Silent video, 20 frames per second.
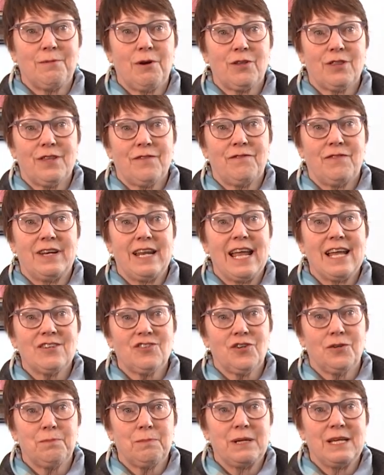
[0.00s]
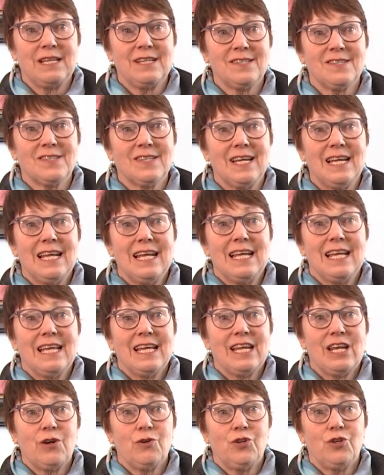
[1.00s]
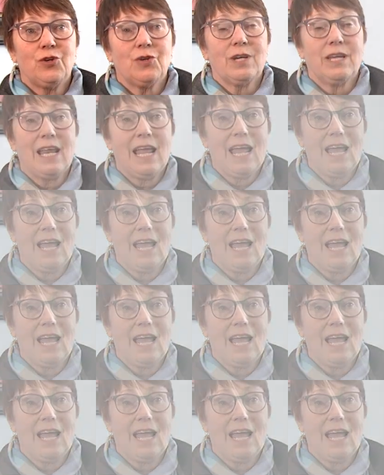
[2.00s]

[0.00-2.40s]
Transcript: about the financial piece, you know, you can